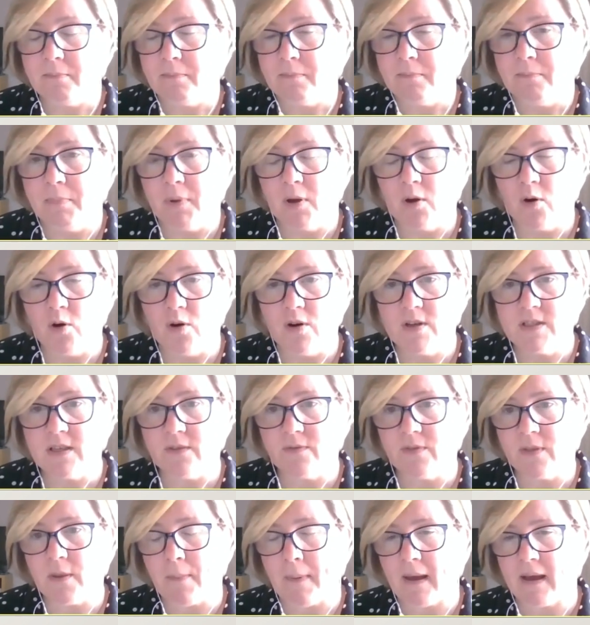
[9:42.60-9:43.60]
because
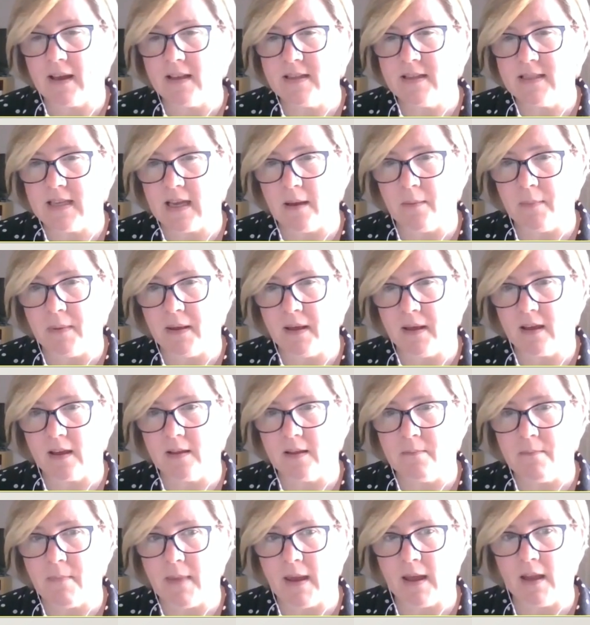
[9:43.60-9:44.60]
of the pandemic,
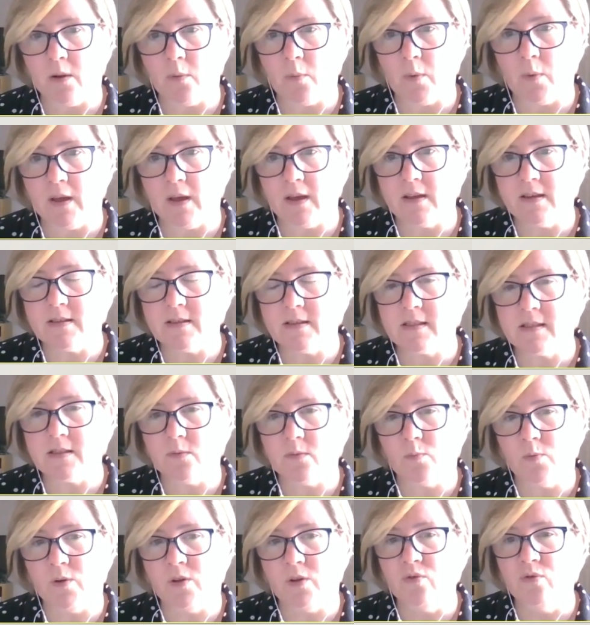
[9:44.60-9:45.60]
in many ways,
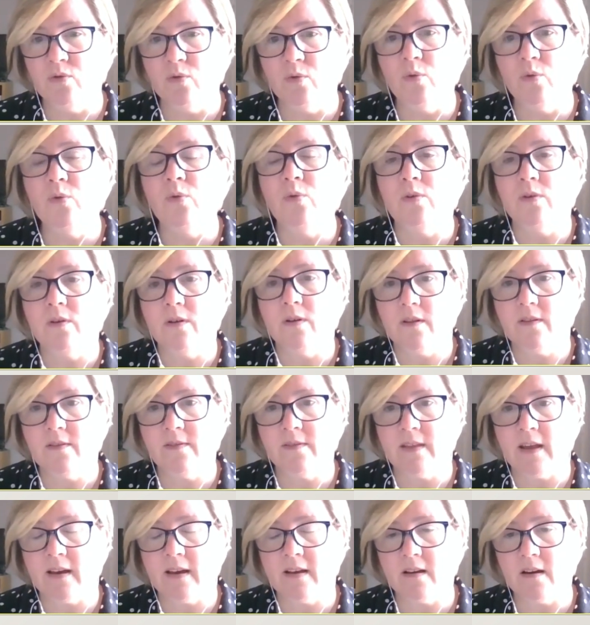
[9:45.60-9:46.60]
we know
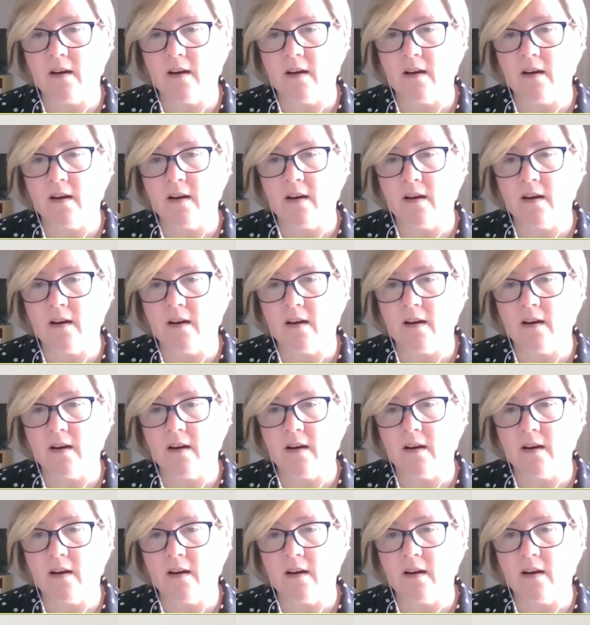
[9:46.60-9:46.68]
that